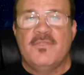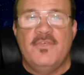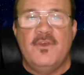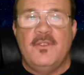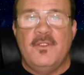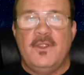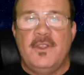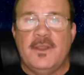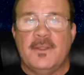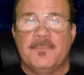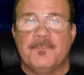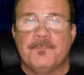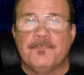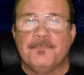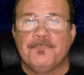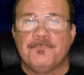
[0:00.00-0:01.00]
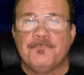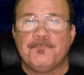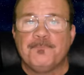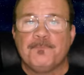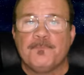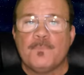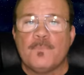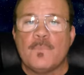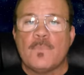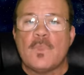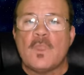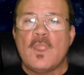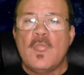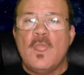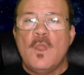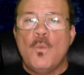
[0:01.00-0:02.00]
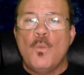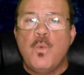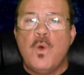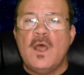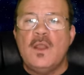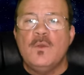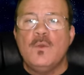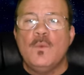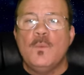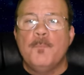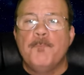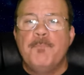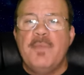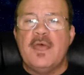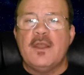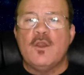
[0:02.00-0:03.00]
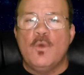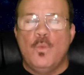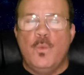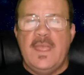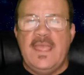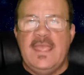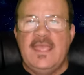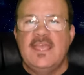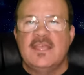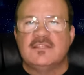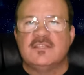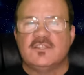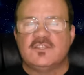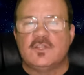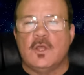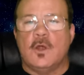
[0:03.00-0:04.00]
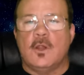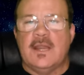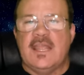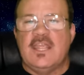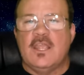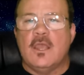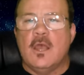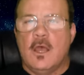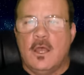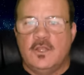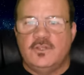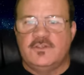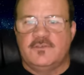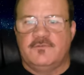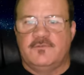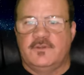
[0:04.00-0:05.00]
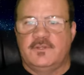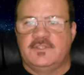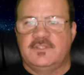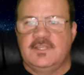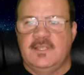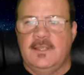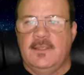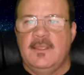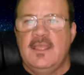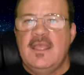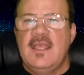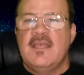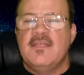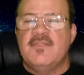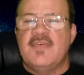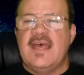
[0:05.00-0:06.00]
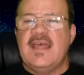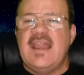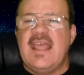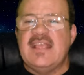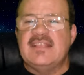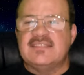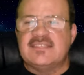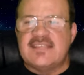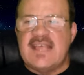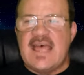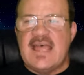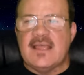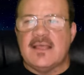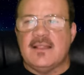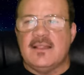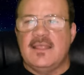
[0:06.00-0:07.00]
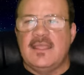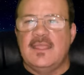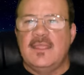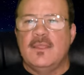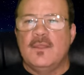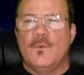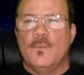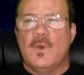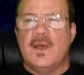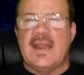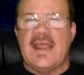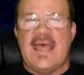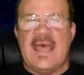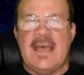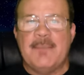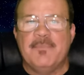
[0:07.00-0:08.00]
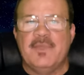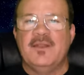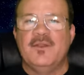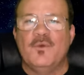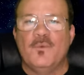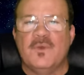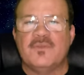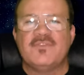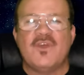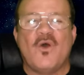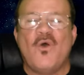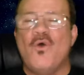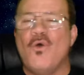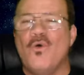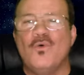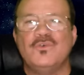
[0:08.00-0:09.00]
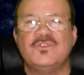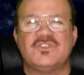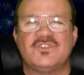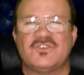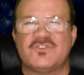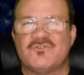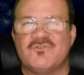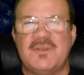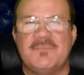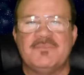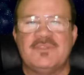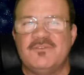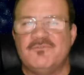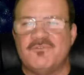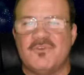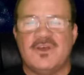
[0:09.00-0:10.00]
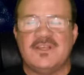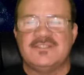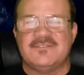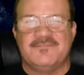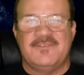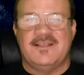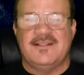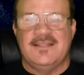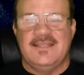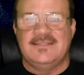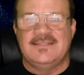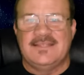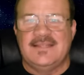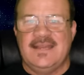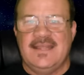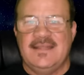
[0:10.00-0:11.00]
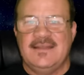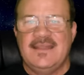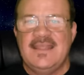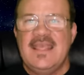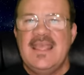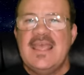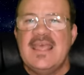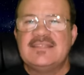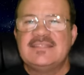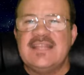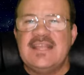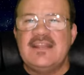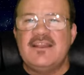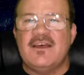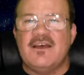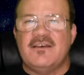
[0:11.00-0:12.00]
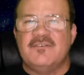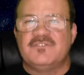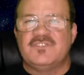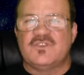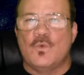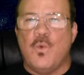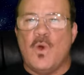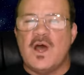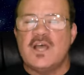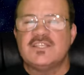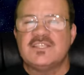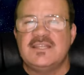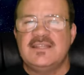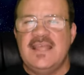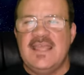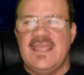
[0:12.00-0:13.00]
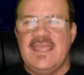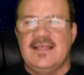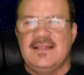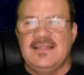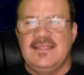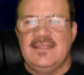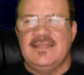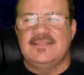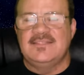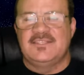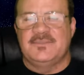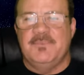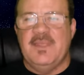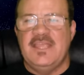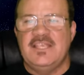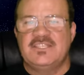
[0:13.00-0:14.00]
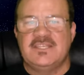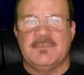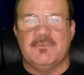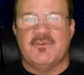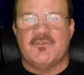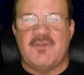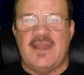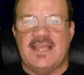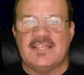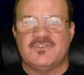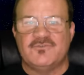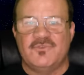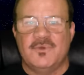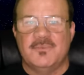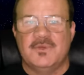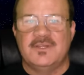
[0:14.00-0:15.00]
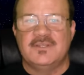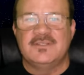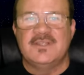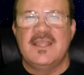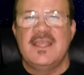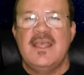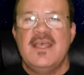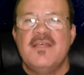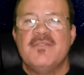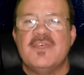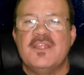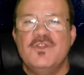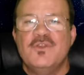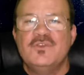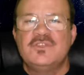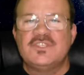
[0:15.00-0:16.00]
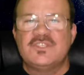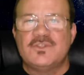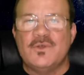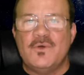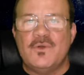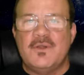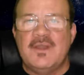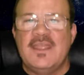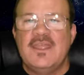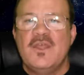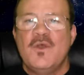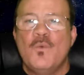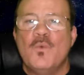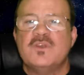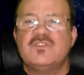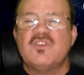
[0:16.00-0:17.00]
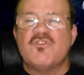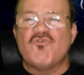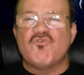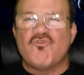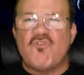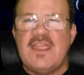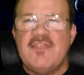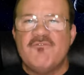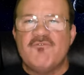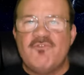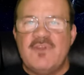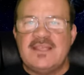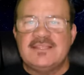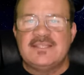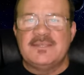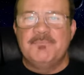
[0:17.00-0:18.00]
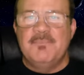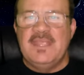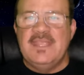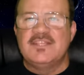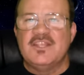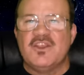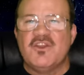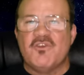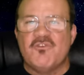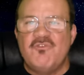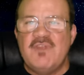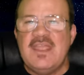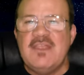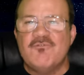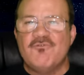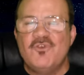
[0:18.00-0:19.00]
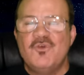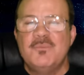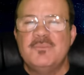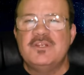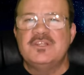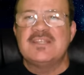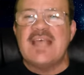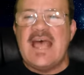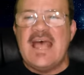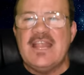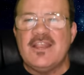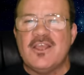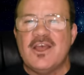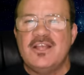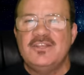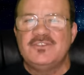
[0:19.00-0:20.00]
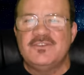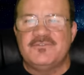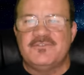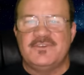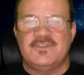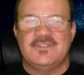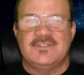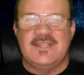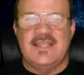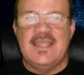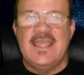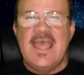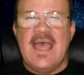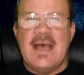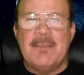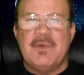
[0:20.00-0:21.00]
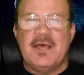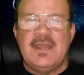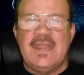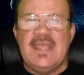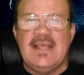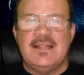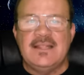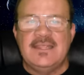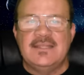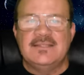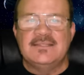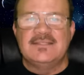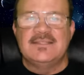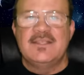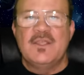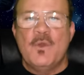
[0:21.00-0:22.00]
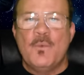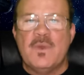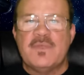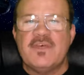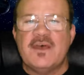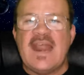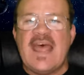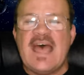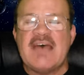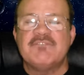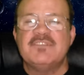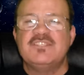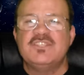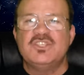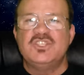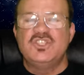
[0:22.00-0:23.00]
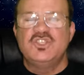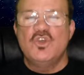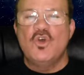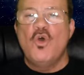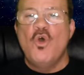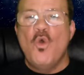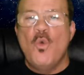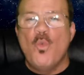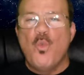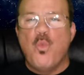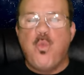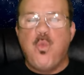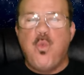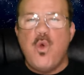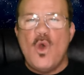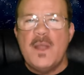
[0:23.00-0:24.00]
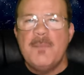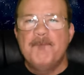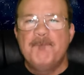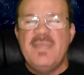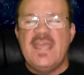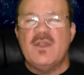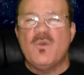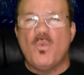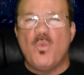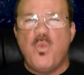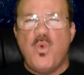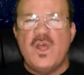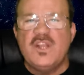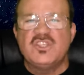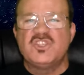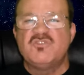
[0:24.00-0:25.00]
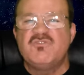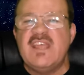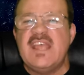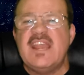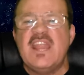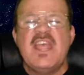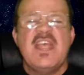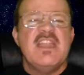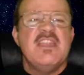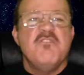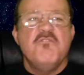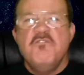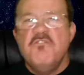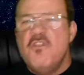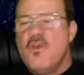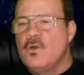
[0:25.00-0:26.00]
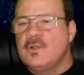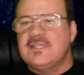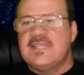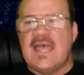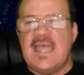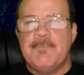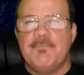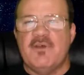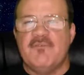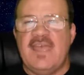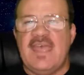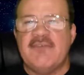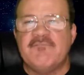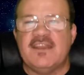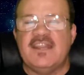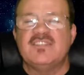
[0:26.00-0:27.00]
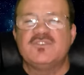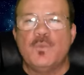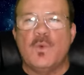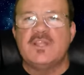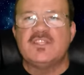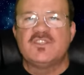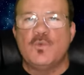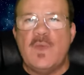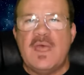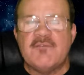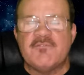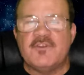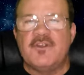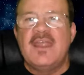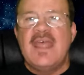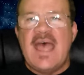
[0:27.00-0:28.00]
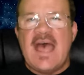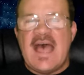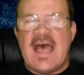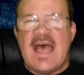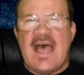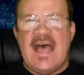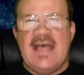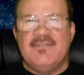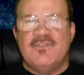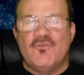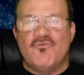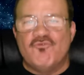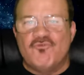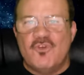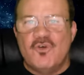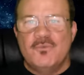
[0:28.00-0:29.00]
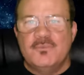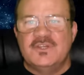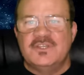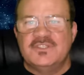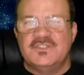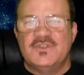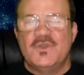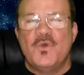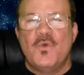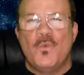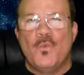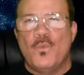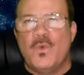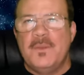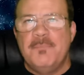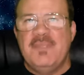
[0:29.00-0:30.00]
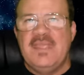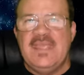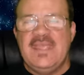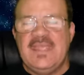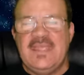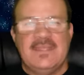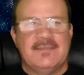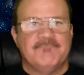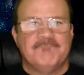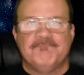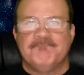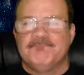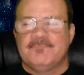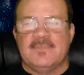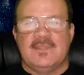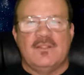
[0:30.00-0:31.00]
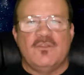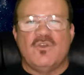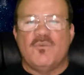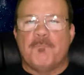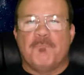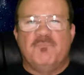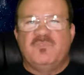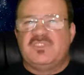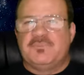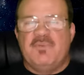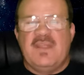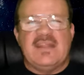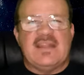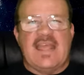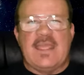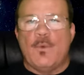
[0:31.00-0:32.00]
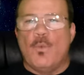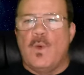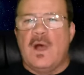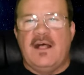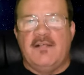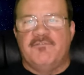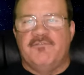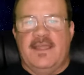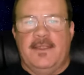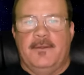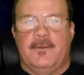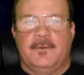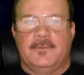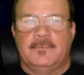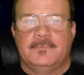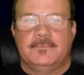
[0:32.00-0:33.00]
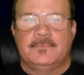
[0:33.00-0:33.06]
Third, what better way to start a controversy than exactly what happened with the whole scripted Roswell incident. Instead of squashing the alien spaceship crash rumors, the new story was the right recipe to create rumors and controversy about aliens without having to show one bit, one shred, no type of evidence whatsoever, and the rumors would be spread like wildfire.